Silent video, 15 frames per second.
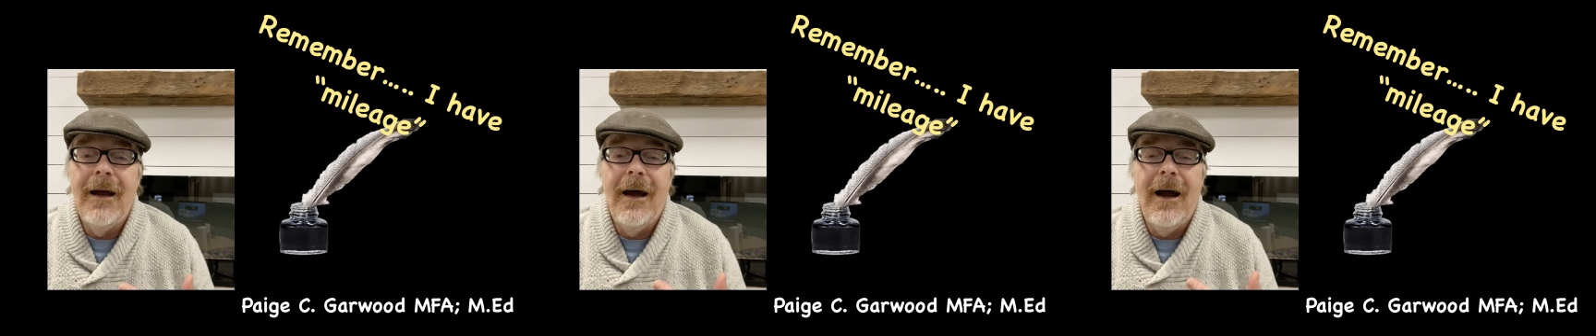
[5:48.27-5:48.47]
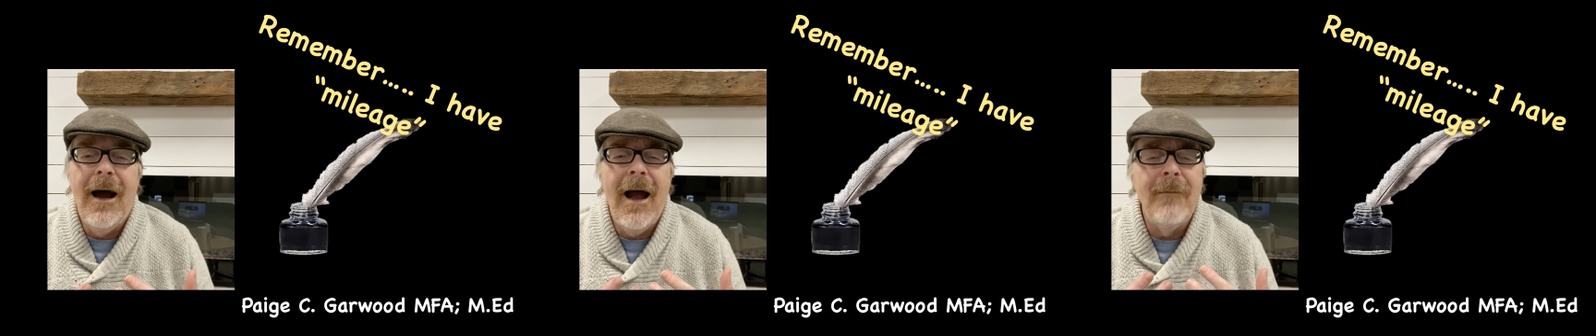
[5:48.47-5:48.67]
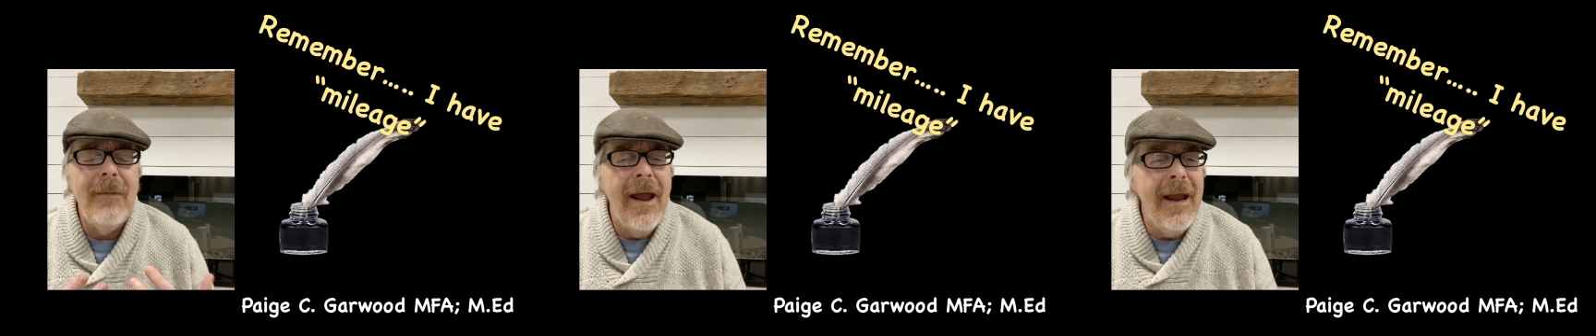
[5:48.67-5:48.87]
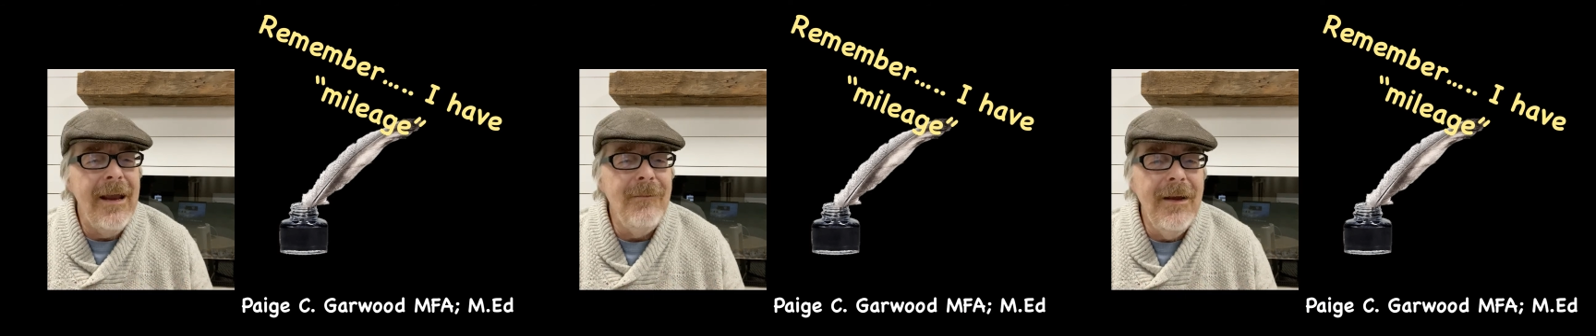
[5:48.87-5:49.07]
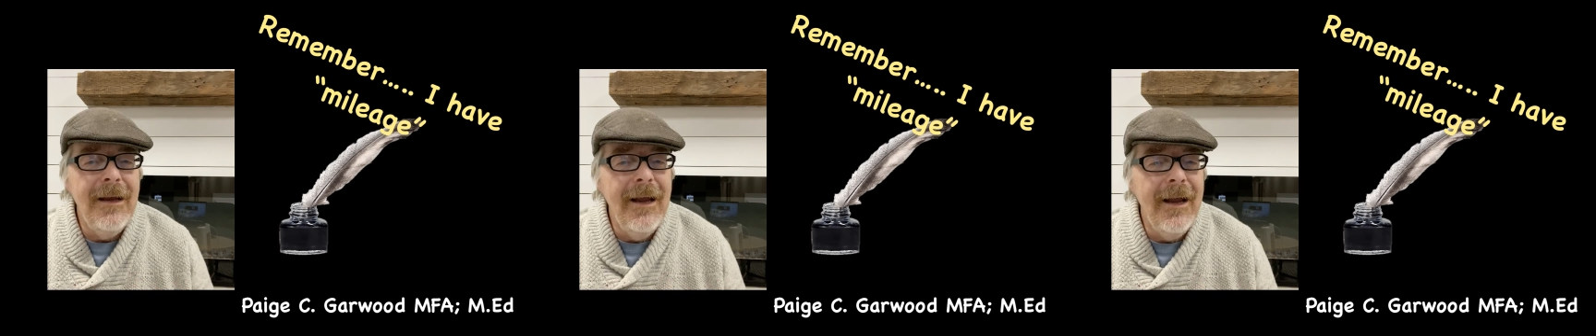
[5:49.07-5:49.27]
I'm
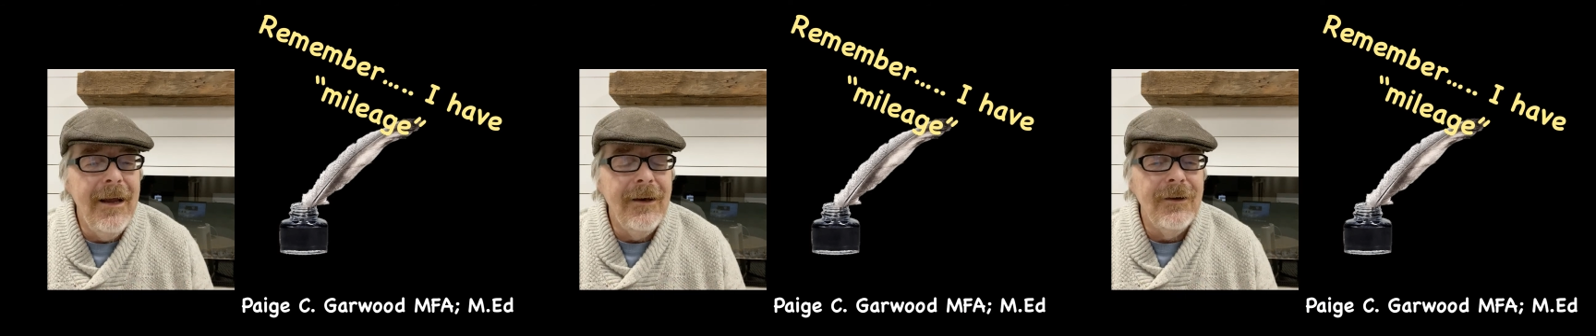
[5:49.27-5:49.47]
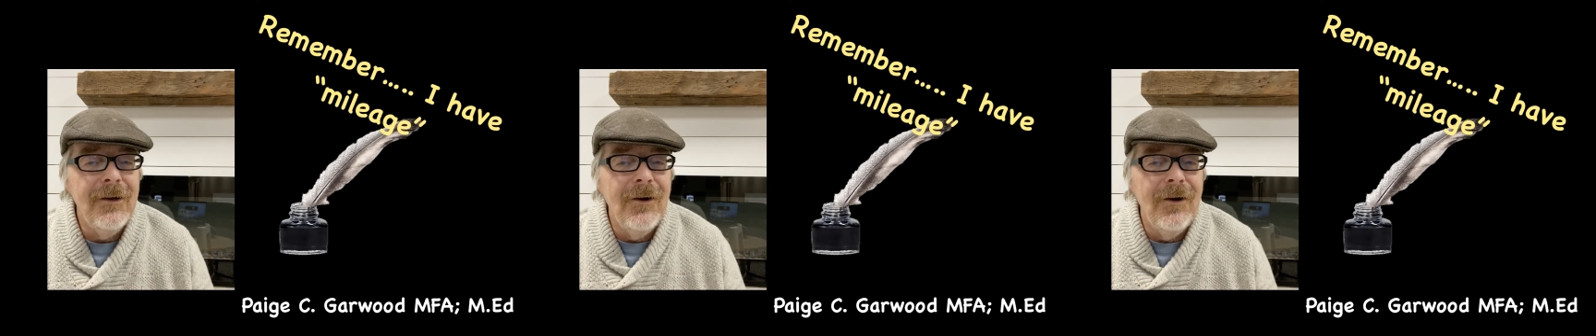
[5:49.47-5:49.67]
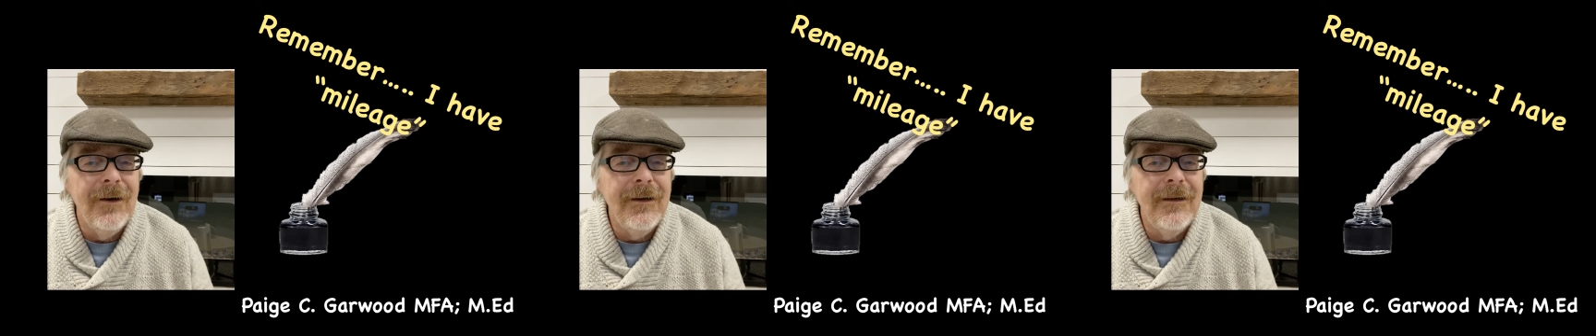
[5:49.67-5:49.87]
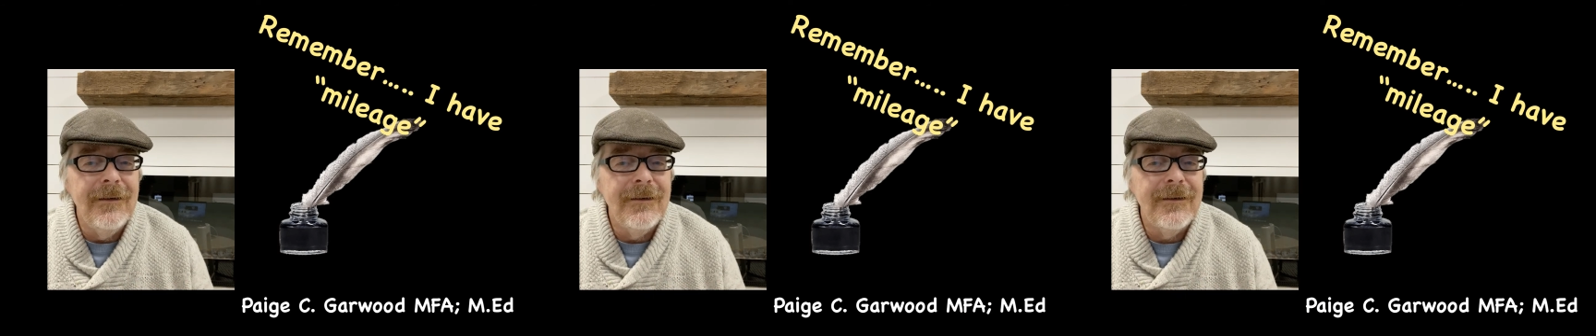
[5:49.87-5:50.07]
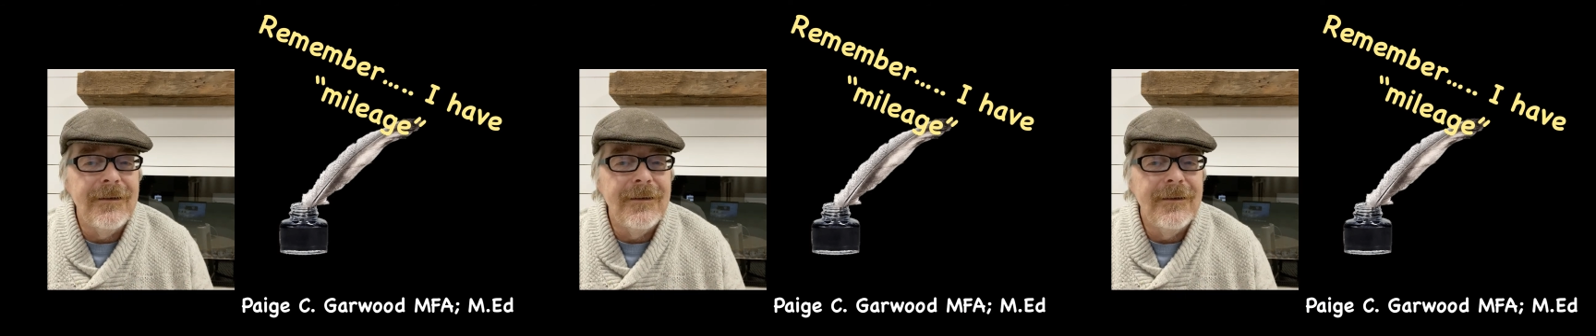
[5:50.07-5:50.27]
aiming at an
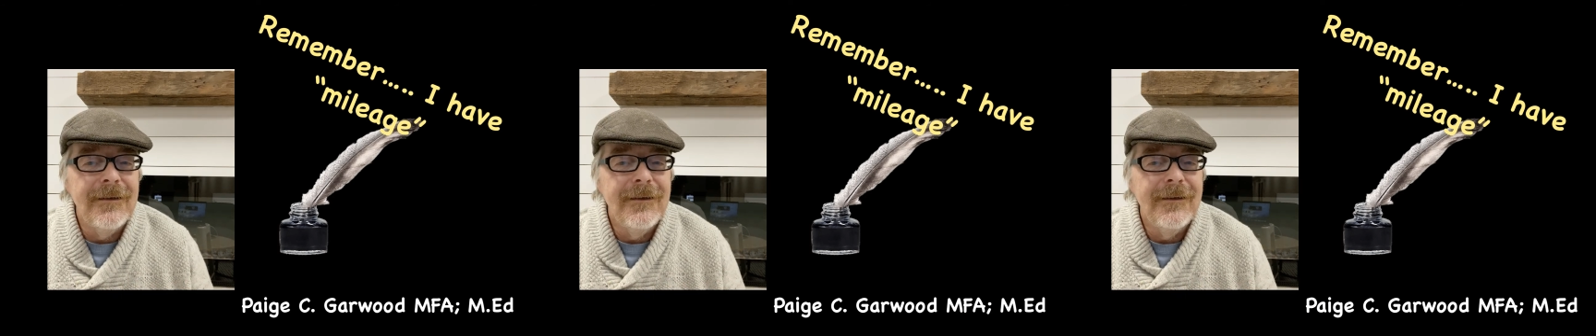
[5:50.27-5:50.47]
audience